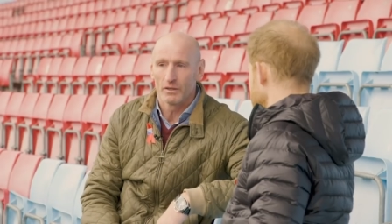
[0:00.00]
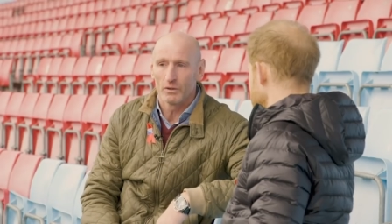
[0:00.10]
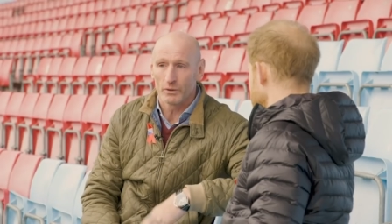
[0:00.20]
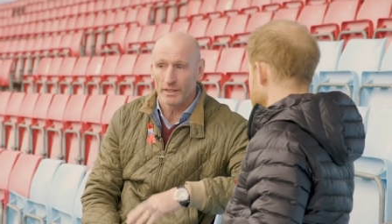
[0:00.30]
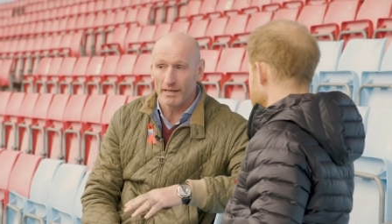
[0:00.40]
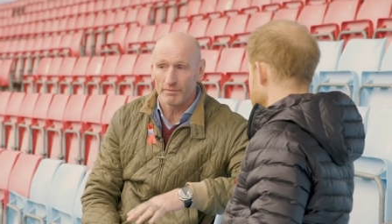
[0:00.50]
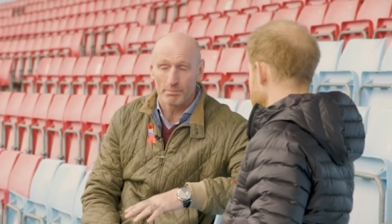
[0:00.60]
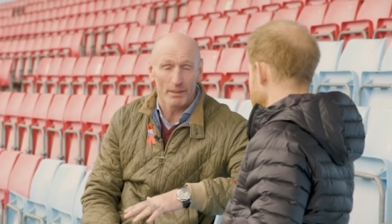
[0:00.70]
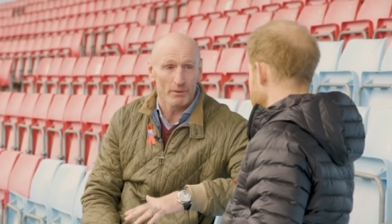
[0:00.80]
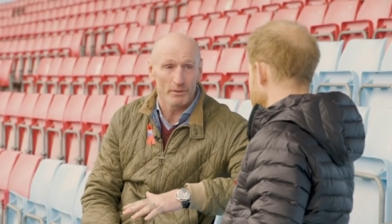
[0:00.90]
who can have the
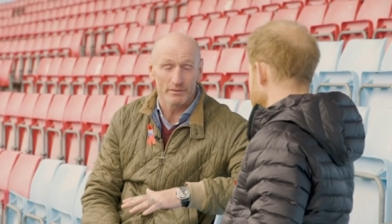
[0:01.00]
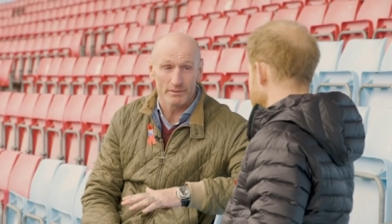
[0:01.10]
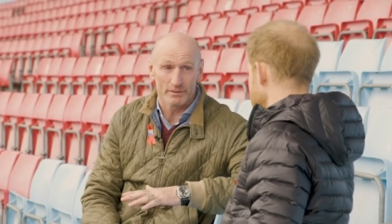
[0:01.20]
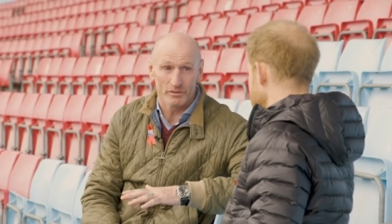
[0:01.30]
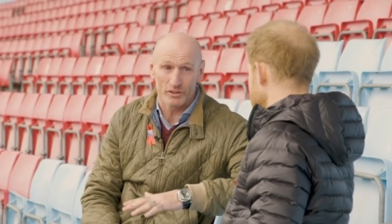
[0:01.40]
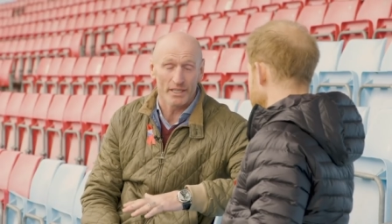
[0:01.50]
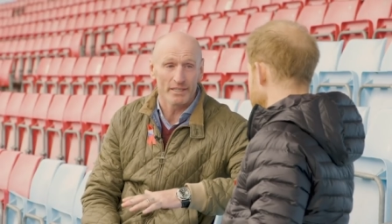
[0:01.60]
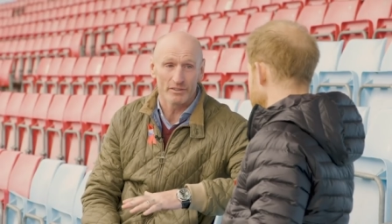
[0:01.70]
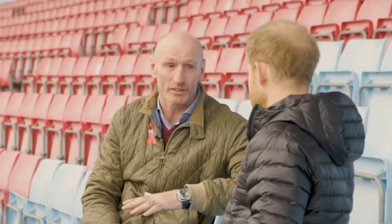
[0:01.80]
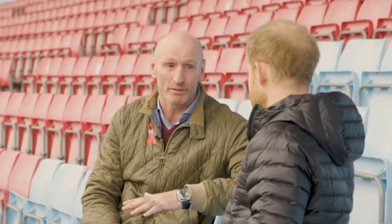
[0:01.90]
power to
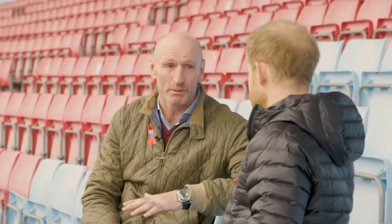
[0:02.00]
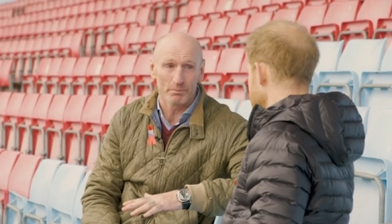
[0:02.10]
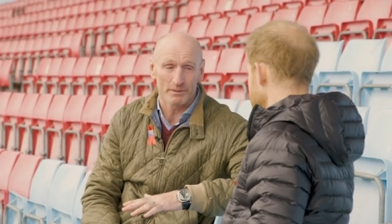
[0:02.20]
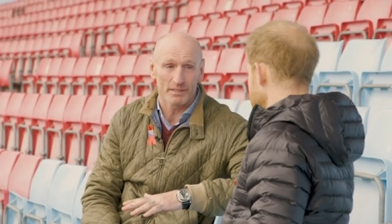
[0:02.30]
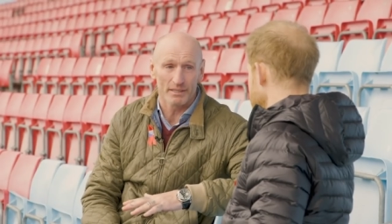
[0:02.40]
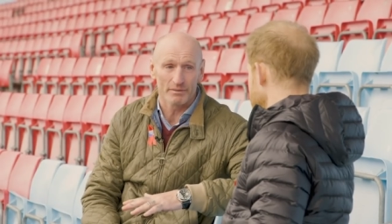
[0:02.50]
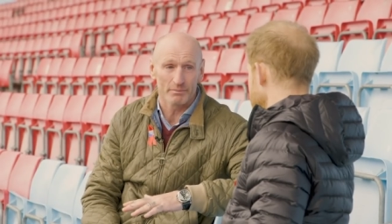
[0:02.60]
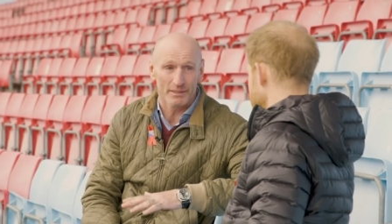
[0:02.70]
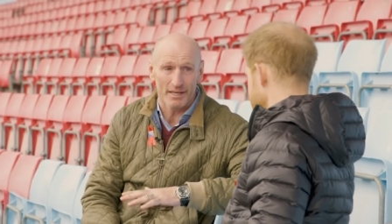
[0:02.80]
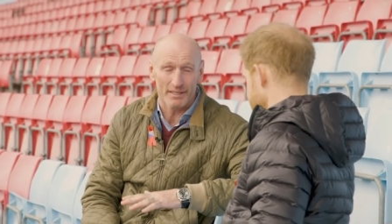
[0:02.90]
change other people's lives.
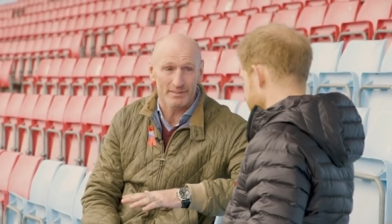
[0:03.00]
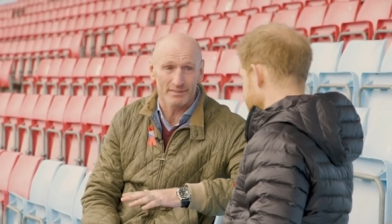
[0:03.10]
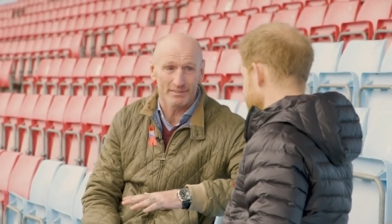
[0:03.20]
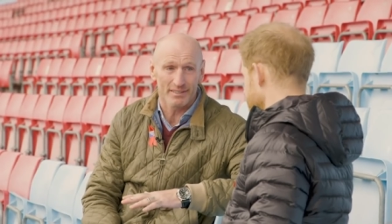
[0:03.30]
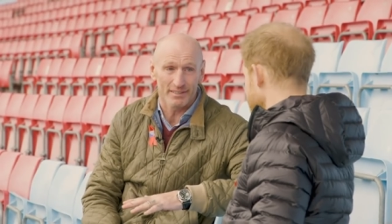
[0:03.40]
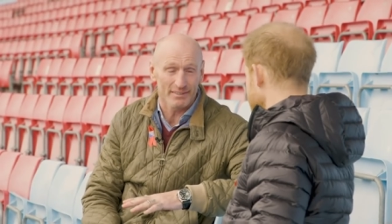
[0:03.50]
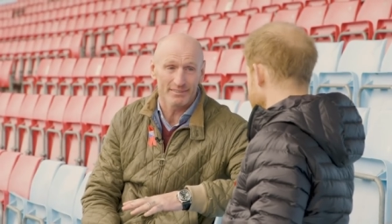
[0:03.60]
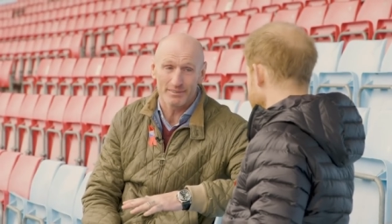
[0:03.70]
Mate, that's like